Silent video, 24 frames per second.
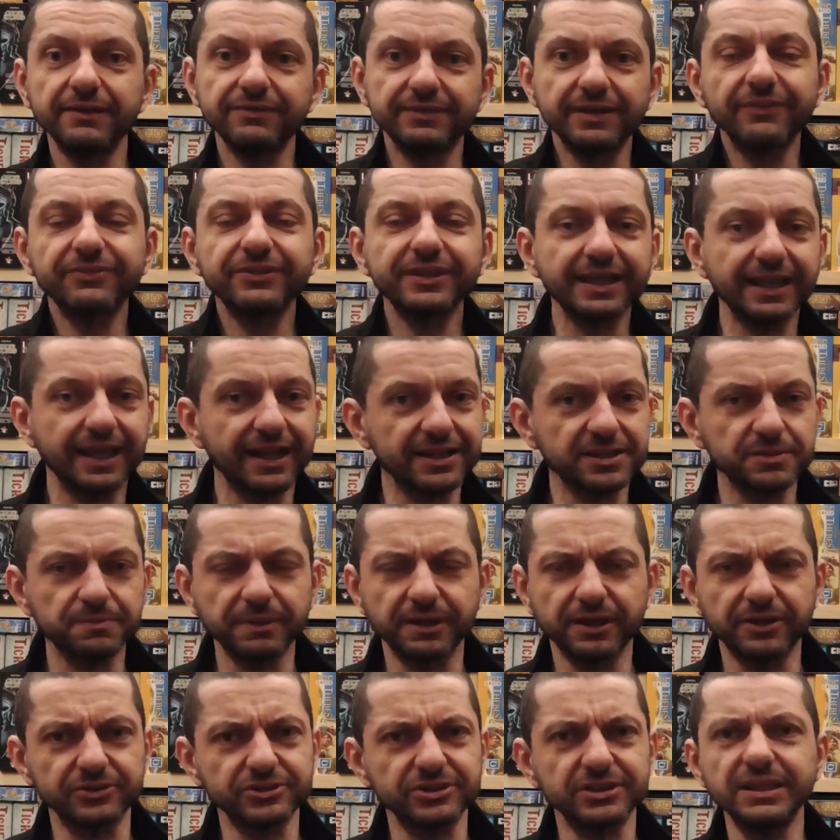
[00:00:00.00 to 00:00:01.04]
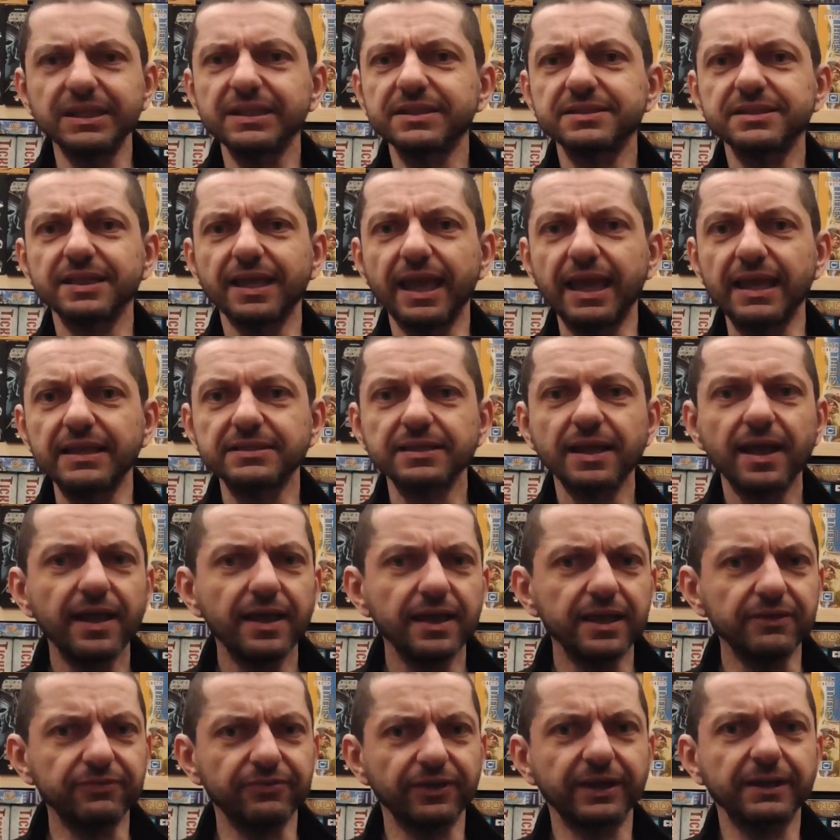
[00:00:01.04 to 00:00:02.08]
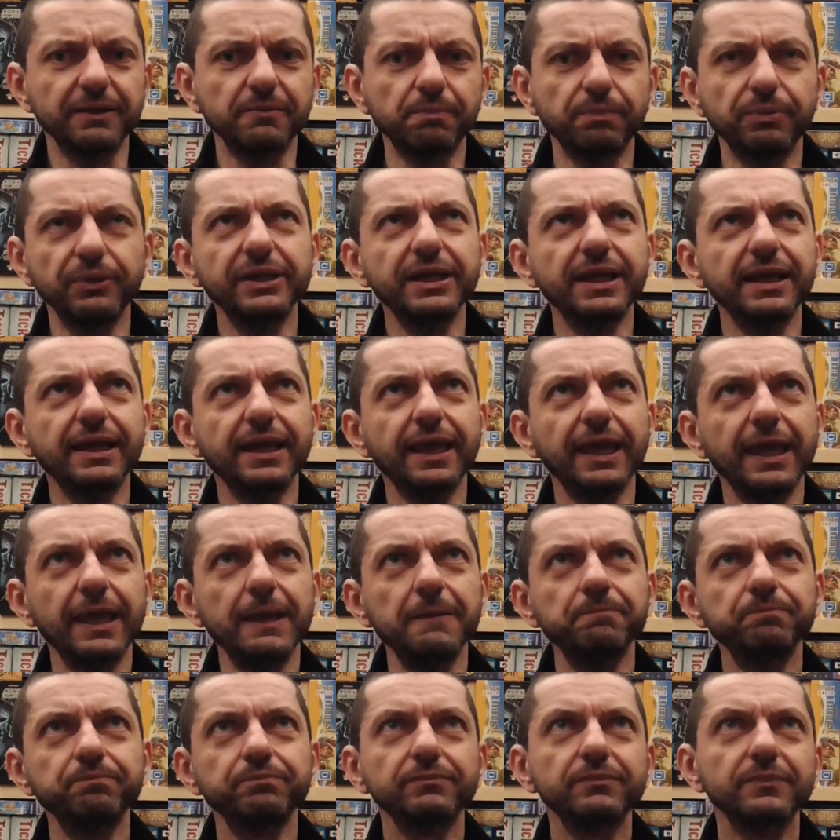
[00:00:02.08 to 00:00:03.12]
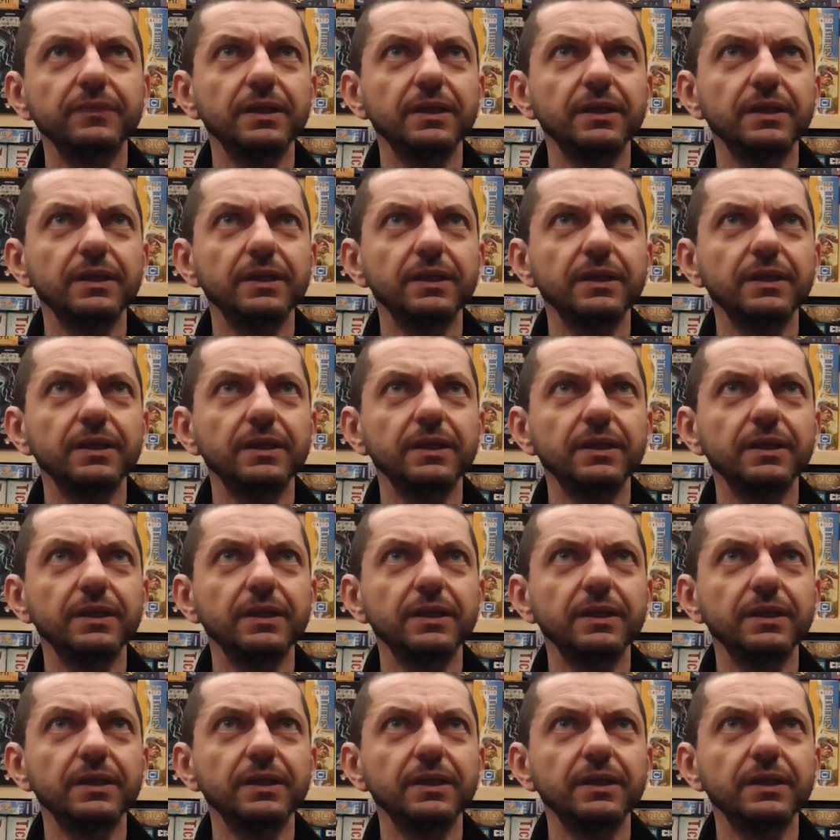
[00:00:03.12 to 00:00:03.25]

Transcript: If nothing else, because these days, if I can play a game